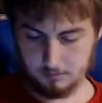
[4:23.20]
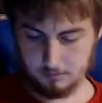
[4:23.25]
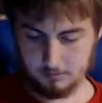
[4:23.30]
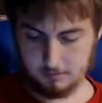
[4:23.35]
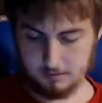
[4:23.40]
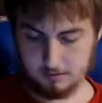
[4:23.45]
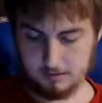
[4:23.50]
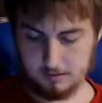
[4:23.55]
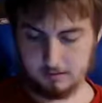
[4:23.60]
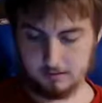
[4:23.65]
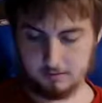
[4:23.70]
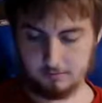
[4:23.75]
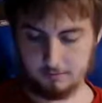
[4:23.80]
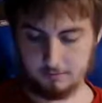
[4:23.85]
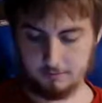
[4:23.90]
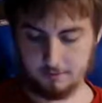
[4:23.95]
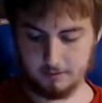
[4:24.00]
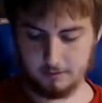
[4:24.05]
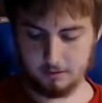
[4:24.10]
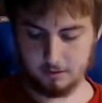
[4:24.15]
Can't seem
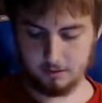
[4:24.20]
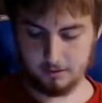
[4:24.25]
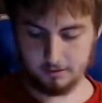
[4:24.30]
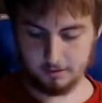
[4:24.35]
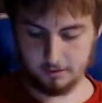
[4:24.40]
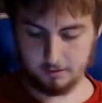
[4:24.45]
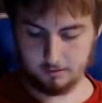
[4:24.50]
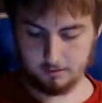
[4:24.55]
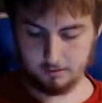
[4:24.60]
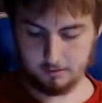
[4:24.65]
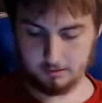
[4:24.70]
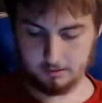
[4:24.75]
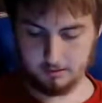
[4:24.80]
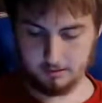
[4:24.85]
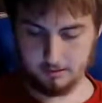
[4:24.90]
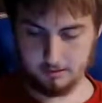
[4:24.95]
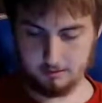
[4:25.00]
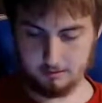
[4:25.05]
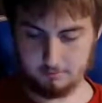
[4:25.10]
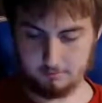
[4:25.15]
to find the All-Star race
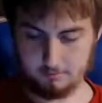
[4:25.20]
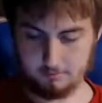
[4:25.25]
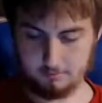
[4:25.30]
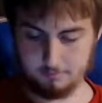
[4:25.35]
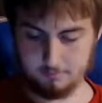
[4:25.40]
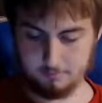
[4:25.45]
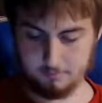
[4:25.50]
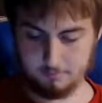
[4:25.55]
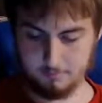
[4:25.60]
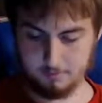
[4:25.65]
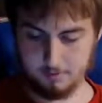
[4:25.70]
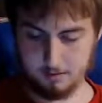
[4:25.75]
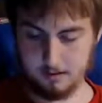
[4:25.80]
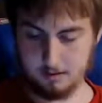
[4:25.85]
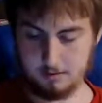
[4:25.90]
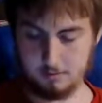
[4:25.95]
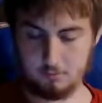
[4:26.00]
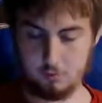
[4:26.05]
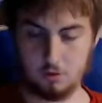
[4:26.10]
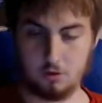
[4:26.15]
lineup
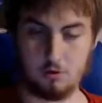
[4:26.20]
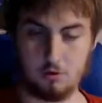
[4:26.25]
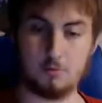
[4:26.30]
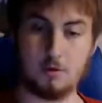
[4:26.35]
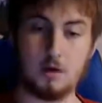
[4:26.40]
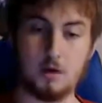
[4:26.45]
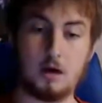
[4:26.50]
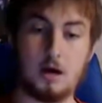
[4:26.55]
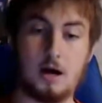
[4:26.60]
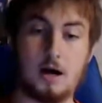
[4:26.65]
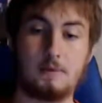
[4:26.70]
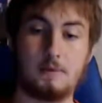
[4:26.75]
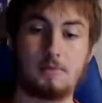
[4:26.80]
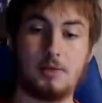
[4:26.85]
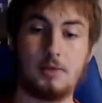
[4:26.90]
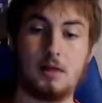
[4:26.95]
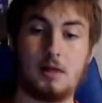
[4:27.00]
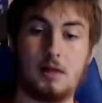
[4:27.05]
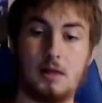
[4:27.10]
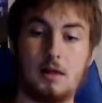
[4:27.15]
anymore, but
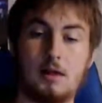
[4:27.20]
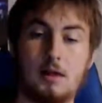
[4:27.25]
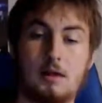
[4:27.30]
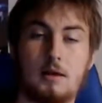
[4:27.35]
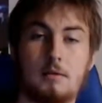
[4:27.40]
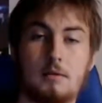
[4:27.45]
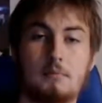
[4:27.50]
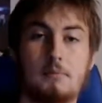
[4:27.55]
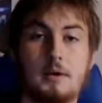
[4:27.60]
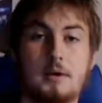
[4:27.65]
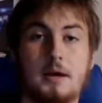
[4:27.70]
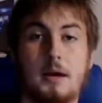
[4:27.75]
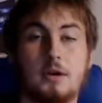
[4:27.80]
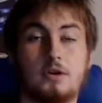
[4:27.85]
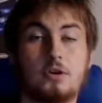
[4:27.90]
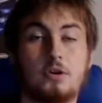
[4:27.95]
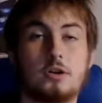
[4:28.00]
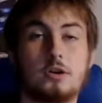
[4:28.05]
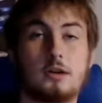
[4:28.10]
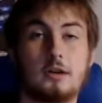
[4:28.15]
yeah,
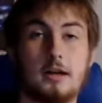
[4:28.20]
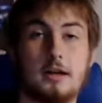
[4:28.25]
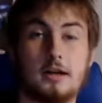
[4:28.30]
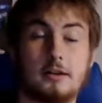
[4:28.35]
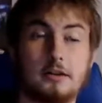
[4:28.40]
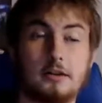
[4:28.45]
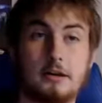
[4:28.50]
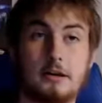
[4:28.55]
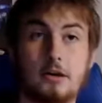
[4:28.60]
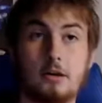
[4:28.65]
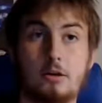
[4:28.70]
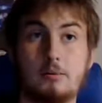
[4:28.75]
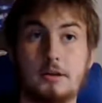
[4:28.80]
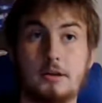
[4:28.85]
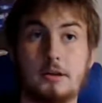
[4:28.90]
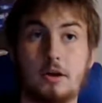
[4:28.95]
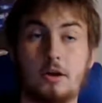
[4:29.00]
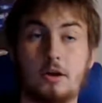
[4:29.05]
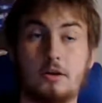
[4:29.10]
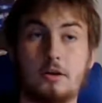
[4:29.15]
Justin Haley, he'll be
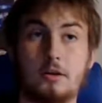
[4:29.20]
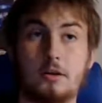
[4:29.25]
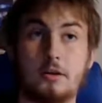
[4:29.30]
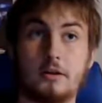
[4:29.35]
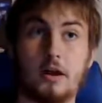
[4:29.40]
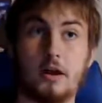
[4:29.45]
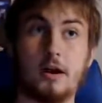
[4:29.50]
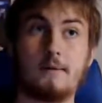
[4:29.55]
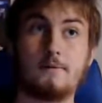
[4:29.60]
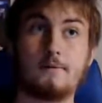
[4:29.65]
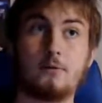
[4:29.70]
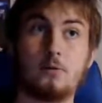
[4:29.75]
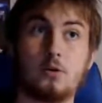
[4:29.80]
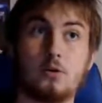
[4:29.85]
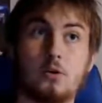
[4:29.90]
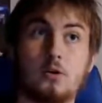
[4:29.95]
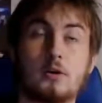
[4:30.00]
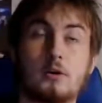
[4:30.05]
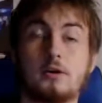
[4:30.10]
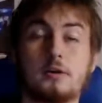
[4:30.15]
starting in the top
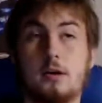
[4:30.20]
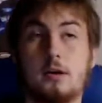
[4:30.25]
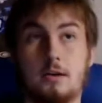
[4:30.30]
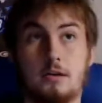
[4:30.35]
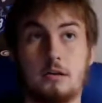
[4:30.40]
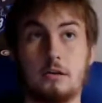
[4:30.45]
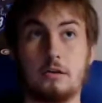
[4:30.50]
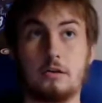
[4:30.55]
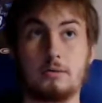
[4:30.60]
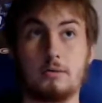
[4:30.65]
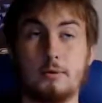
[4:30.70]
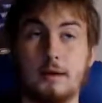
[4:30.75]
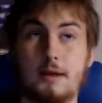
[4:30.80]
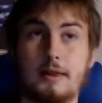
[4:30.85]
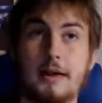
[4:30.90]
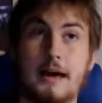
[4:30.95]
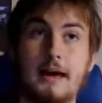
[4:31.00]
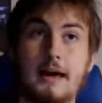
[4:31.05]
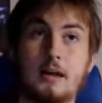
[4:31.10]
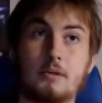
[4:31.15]
4. Custer's
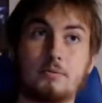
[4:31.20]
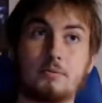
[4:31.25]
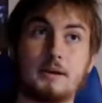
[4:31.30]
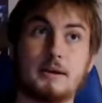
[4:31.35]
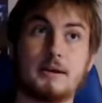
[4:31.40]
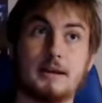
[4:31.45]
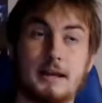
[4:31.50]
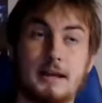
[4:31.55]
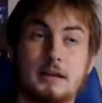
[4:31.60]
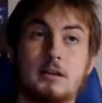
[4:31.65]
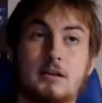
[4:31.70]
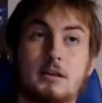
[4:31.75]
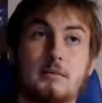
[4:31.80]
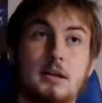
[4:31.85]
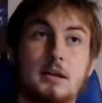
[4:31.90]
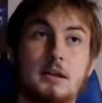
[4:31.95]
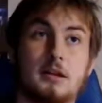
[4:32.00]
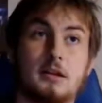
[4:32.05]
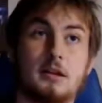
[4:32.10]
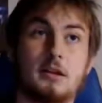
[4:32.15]
win last week gets him
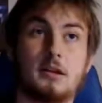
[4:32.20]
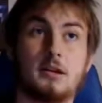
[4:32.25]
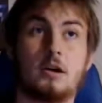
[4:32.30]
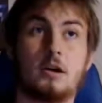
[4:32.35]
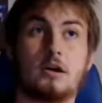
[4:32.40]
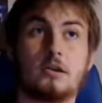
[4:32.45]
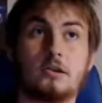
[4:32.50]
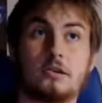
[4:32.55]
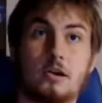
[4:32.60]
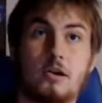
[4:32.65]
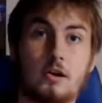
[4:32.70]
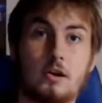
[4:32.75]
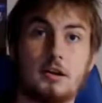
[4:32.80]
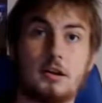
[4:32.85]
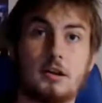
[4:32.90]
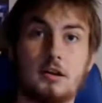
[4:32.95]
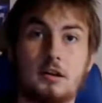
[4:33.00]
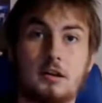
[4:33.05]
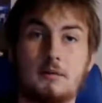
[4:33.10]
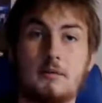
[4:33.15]
into this All-Star
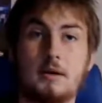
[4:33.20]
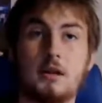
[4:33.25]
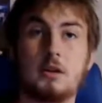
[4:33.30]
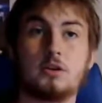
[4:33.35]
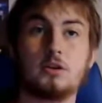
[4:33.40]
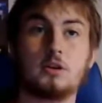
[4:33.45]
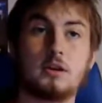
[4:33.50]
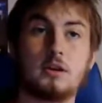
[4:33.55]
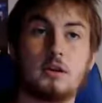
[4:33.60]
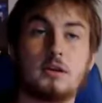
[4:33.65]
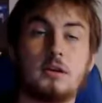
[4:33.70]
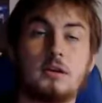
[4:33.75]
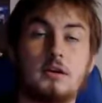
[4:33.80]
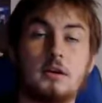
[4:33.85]
race, as I mentioned.